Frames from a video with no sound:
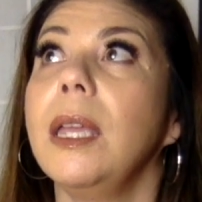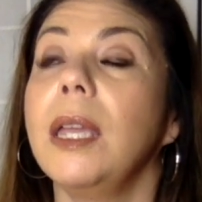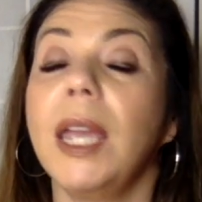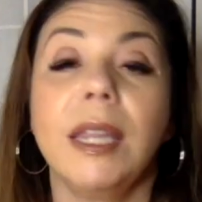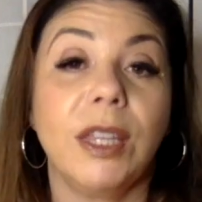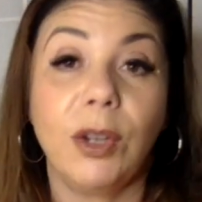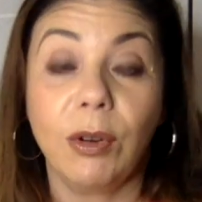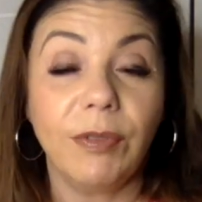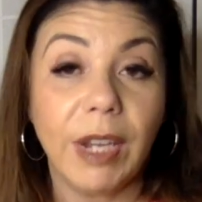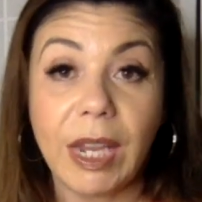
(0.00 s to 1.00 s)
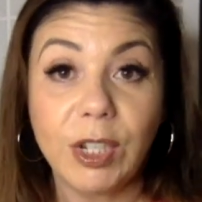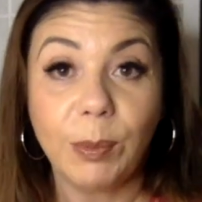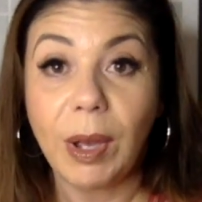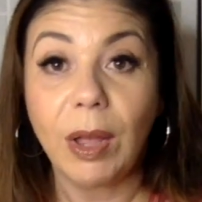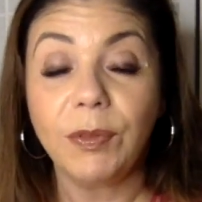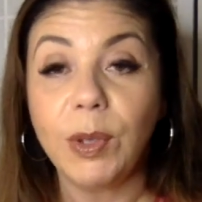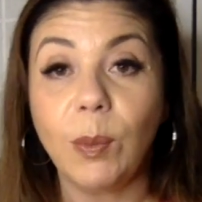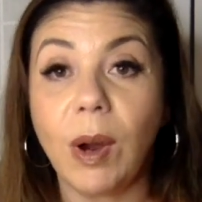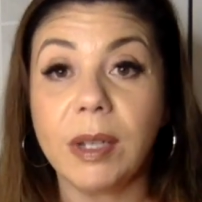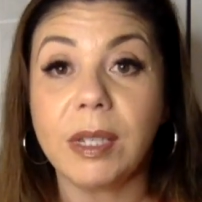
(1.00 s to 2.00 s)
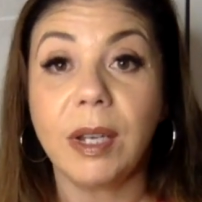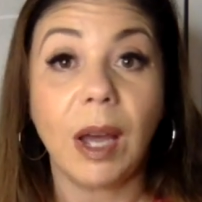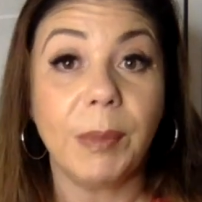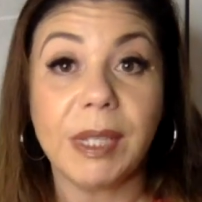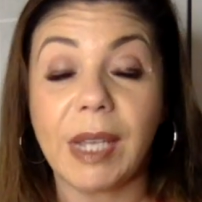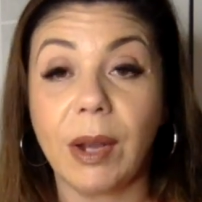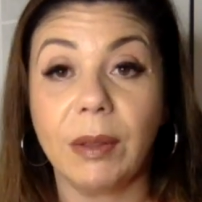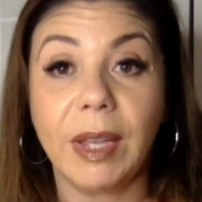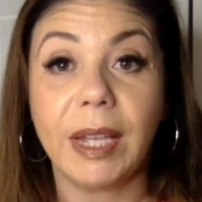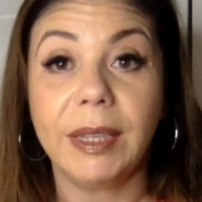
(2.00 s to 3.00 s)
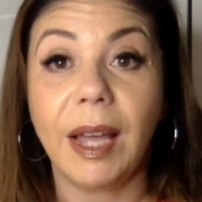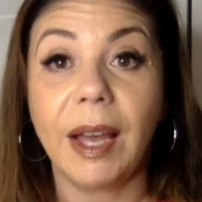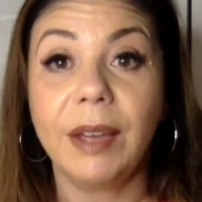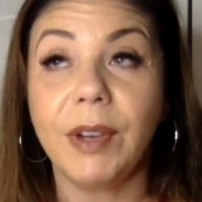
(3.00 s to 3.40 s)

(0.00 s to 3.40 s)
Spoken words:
hit the notification bell if you want to not miss out on that live.